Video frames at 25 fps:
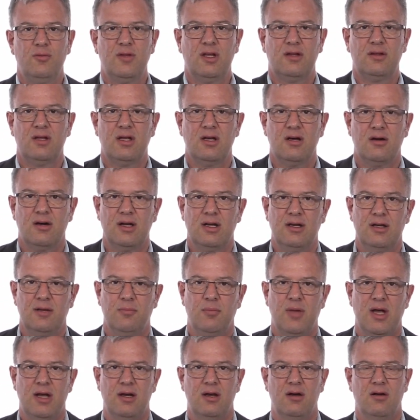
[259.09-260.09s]
that they are
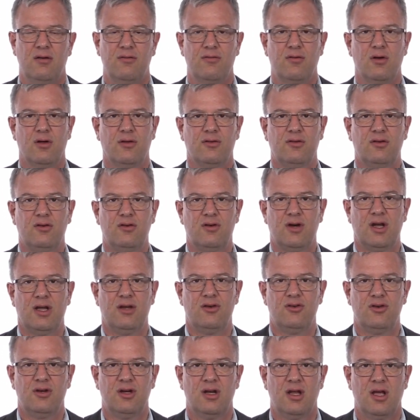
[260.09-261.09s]
independent of
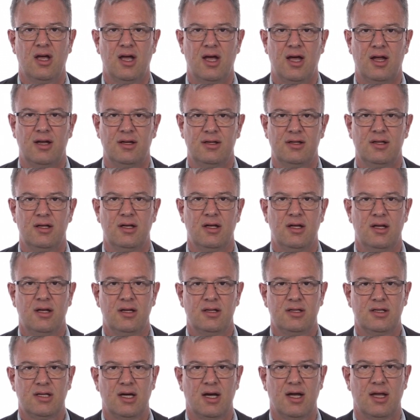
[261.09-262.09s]
concentration and
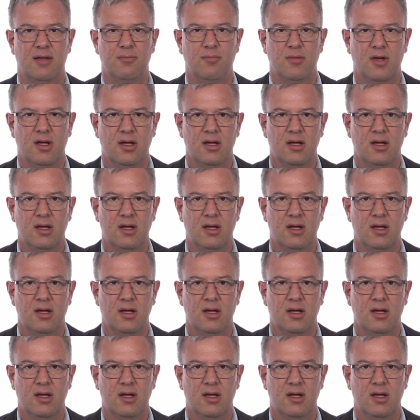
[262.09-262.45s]
time.